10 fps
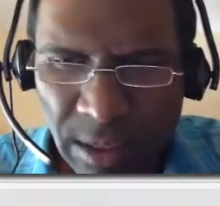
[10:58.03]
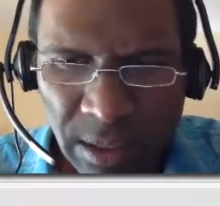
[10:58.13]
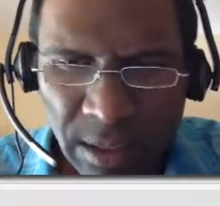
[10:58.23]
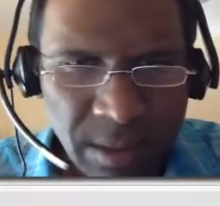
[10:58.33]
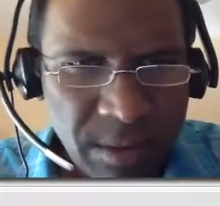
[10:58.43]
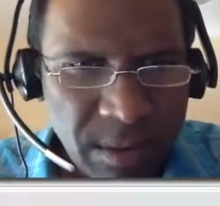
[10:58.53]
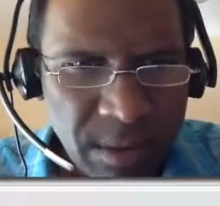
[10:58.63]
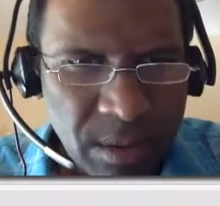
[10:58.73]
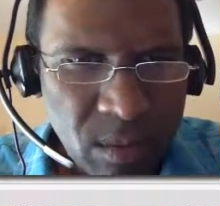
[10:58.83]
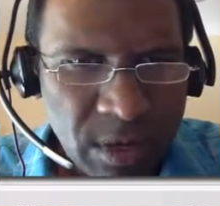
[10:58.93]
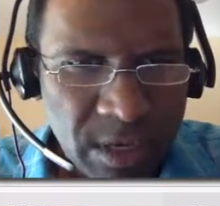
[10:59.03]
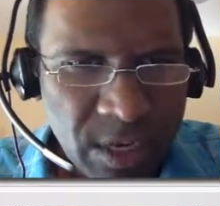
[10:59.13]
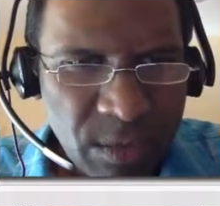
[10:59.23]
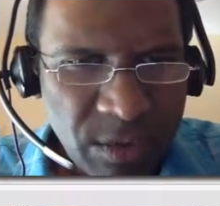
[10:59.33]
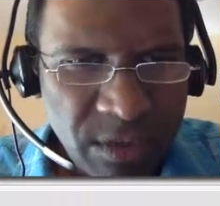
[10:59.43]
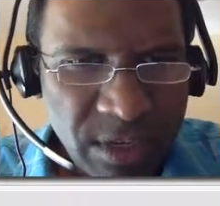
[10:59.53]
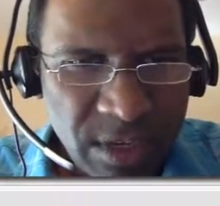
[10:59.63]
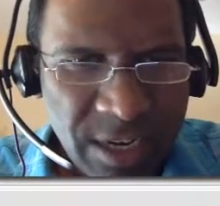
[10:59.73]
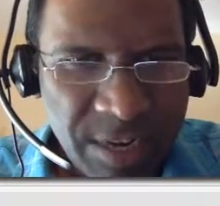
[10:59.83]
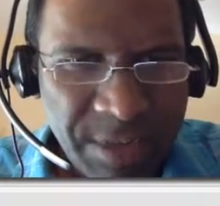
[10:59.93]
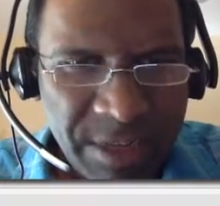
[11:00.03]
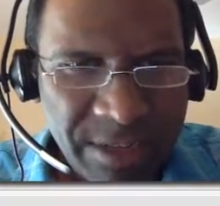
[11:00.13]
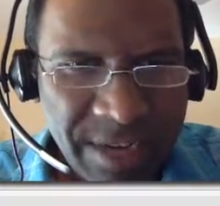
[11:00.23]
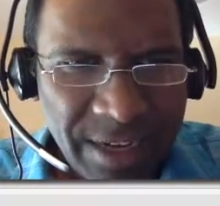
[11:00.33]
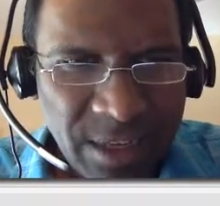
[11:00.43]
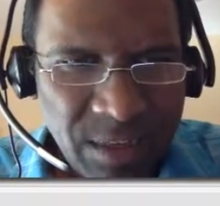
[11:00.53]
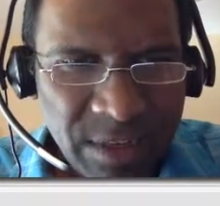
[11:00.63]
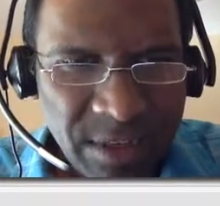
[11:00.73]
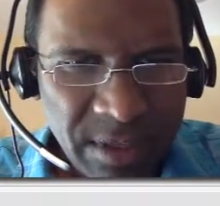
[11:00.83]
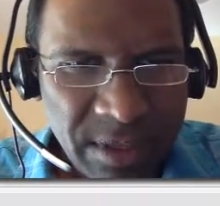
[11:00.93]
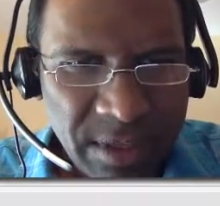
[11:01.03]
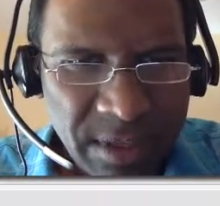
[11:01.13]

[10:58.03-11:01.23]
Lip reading: And when in doubt, we're just going to copy exactly what's in the